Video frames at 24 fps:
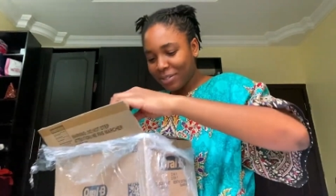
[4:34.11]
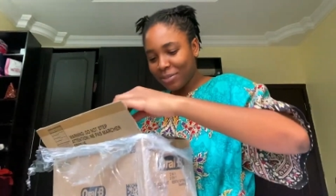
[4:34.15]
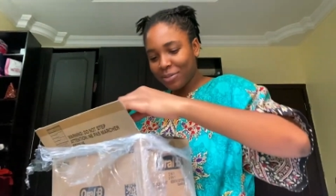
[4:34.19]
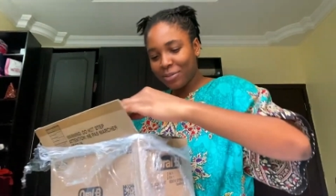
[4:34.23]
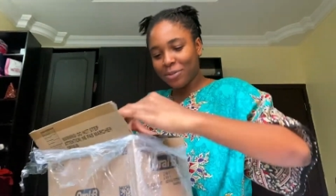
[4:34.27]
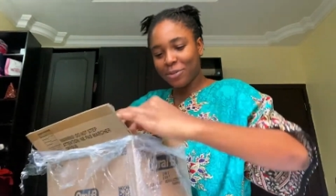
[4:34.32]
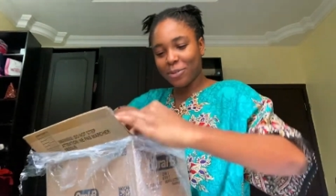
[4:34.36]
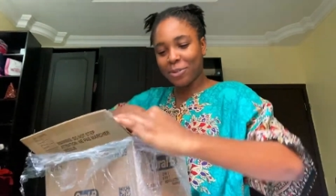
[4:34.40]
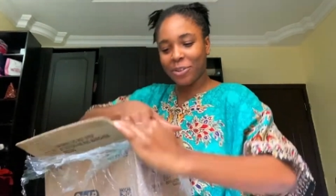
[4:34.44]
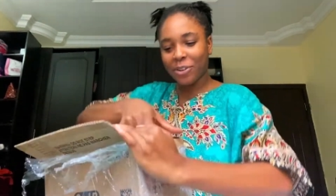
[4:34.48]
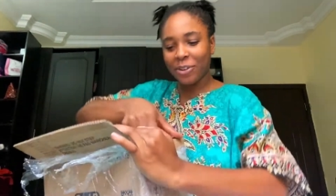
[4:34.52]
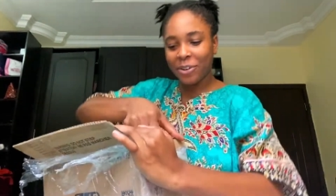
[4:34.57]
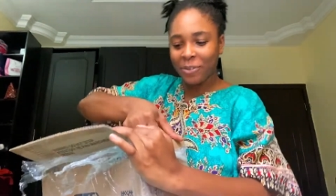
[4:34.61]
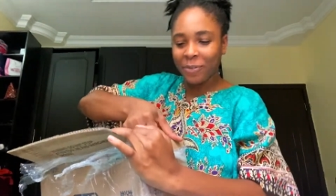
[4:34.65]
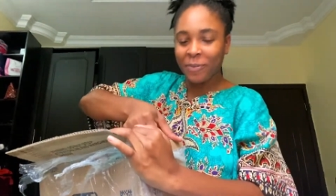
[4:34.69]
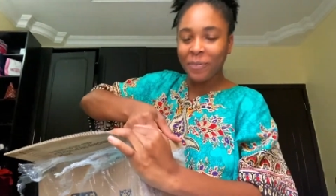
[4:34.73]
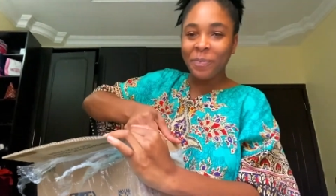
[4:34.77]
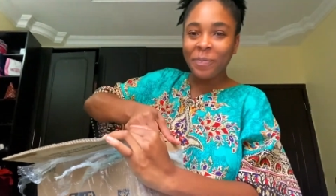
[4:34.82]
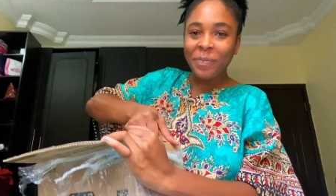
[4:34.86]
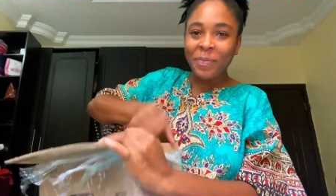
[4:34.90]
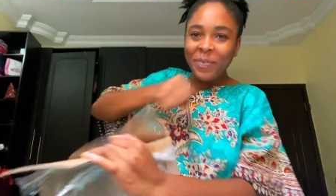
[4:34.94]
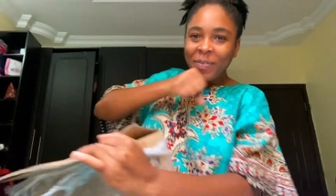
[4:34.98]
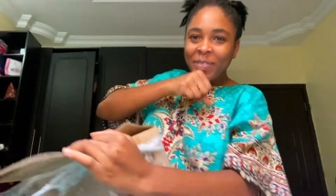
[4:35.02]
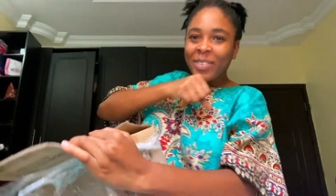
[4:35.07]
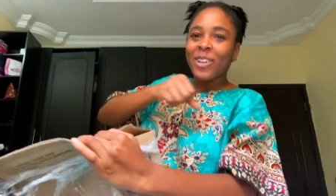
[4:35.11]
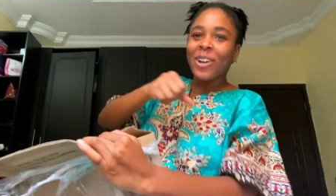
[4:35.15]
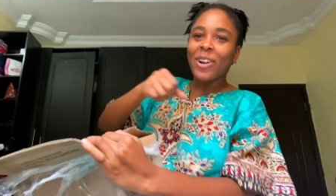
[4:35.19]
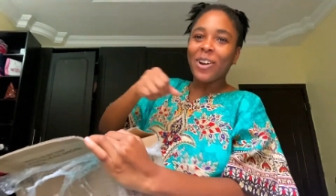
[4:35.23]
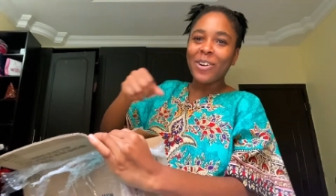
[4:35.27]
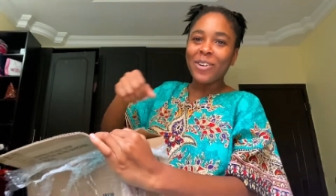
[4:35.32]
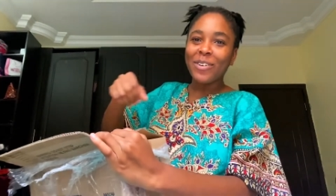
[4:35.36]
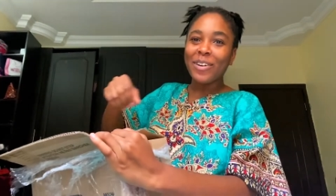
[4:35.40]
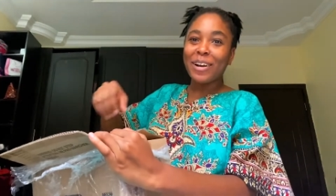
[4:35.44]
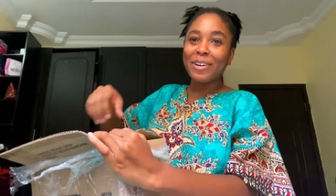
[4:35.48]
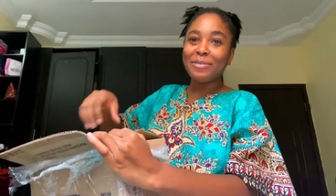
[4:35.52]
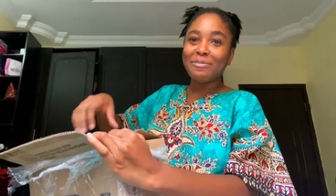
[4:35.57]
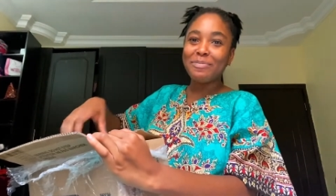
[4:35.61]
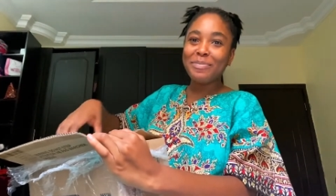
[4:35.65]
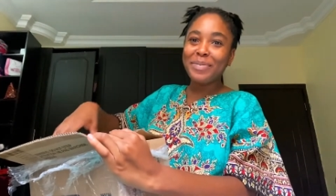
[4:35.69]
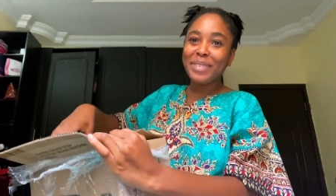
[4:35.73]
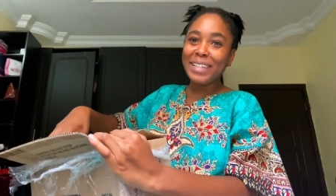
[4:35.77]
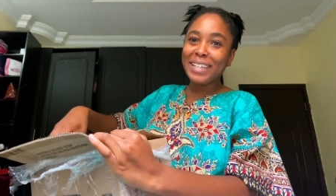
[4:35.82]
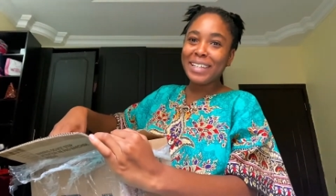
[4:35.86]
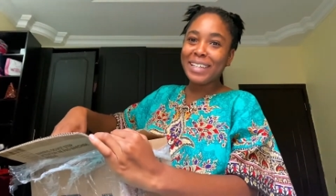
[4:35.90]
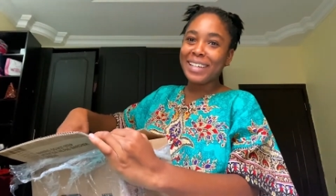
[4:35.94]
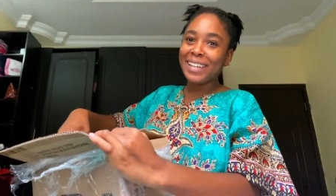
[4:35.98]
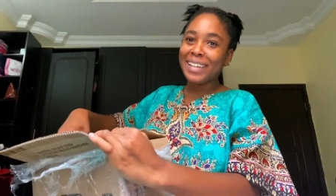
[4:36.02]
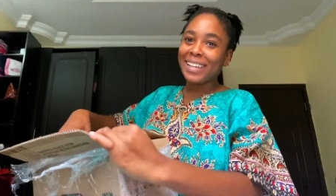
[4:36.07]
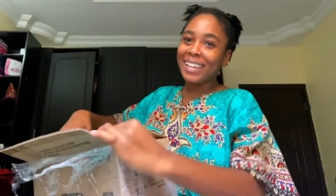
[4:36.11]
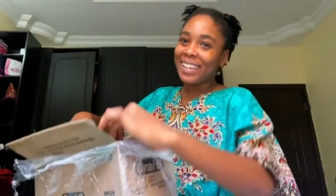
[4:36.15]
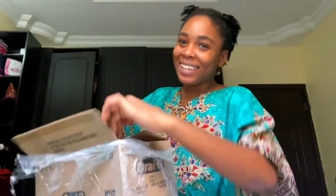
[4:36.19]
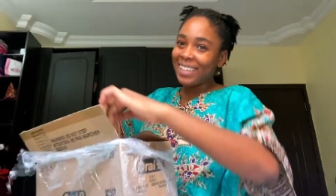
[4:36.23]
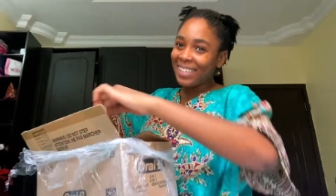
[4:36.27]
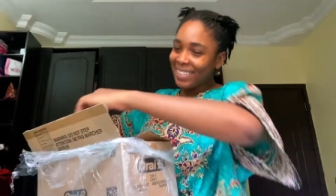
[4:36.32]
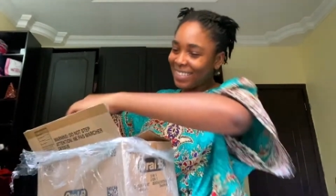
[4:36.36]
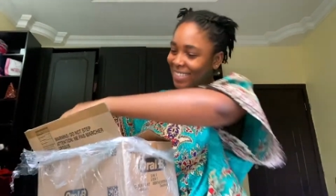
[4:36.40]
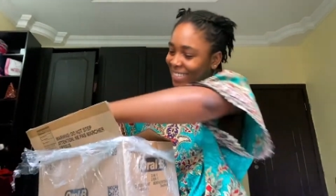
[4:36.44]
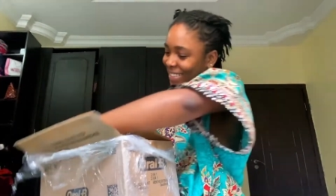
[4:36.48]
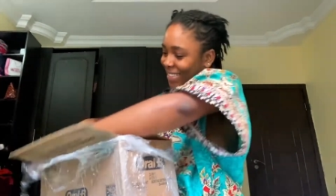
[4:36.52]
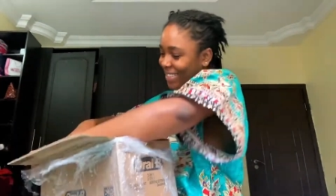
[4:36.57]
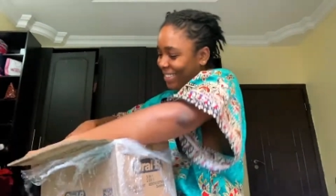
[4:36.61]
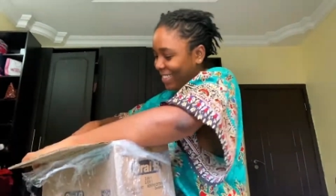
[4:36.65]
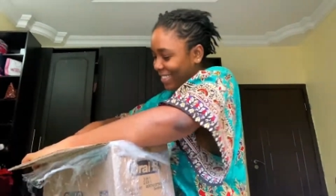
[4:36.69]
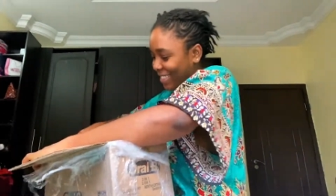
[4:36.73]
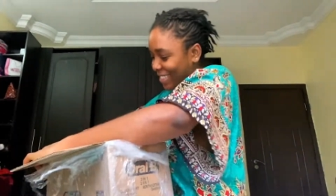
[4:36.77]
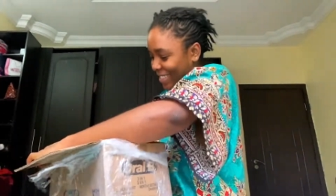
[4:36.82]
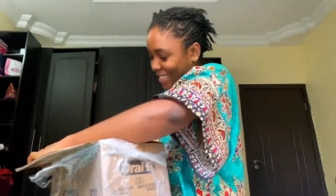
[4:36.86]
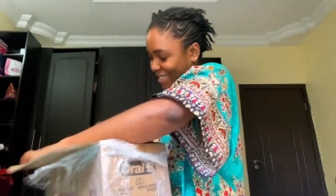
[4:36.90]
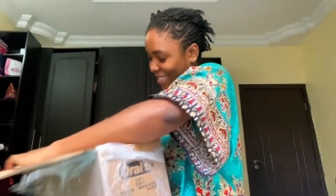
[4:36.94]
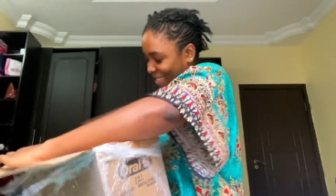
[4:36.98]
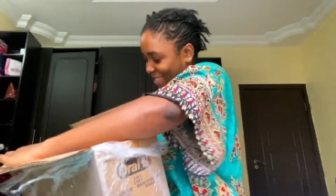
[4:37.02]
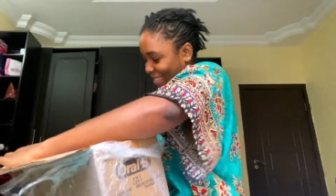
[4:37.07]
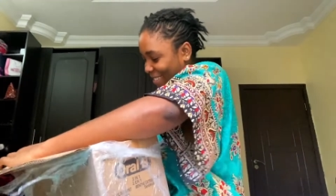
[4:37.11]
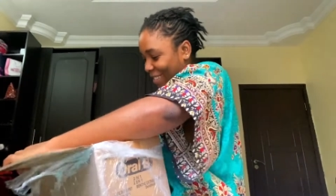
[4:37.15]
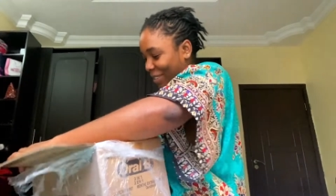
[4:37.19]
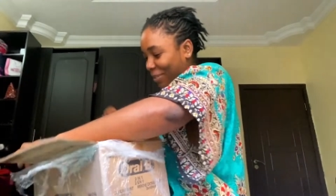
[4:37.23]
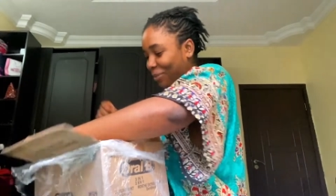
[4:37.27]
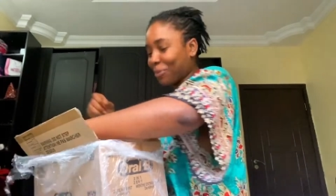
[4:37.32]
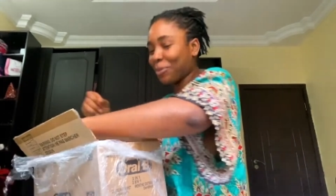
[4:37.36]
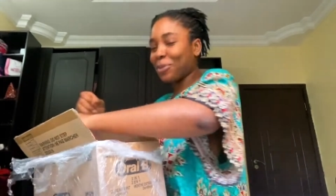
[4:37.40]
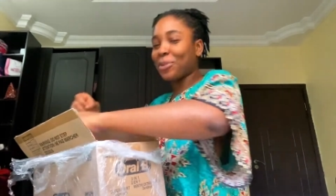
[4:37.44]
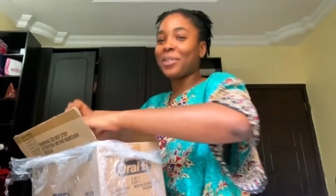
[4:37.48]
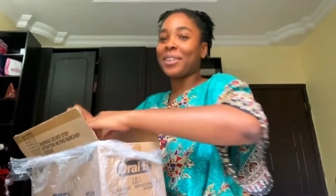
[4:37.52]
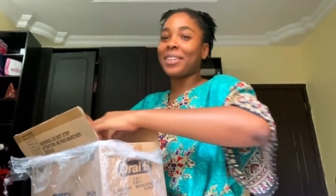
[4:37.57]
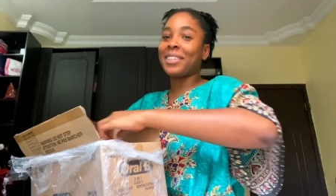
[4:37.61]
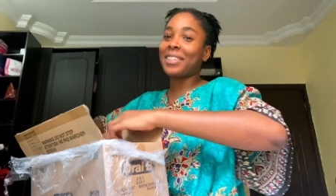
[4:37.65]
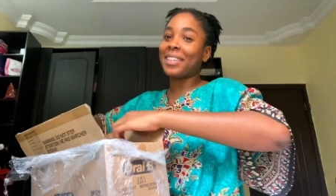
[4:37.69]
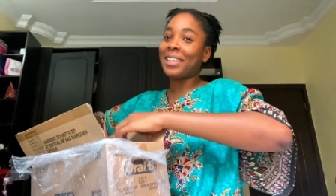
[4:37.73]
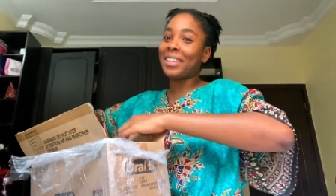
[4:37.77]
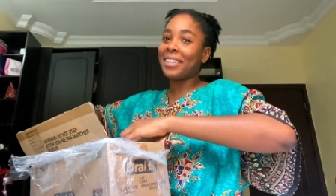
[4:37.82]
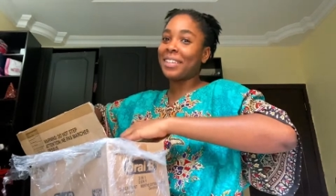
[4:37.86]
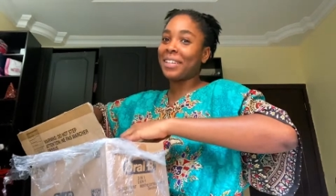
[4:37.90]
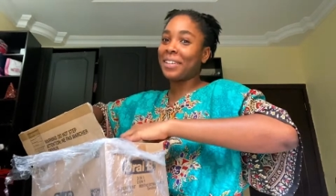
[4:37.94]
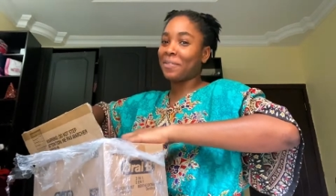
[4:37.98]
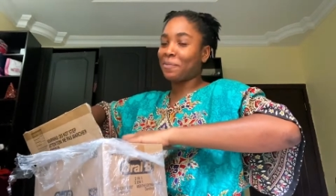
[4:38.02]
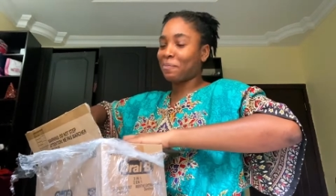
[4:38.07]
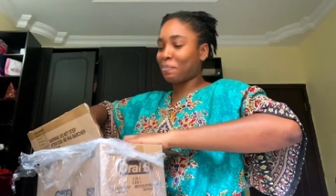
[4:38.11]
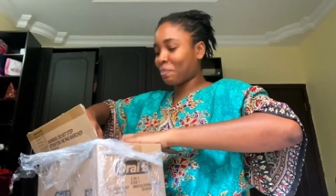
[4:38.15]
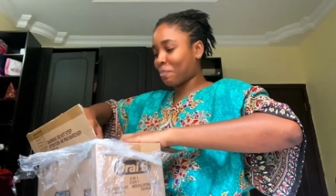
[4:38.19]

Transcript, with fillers: for Oral B, guys. I'm so excited.